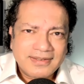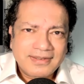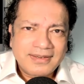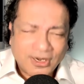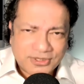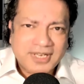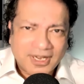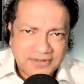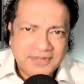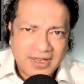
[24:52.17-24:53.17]

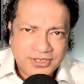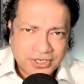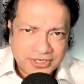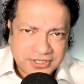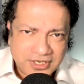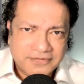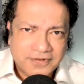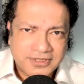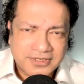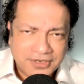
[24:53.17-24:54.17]
outside of that church
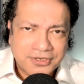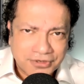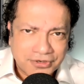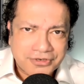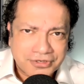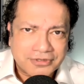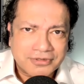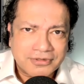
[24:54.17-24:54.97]
service that you go to?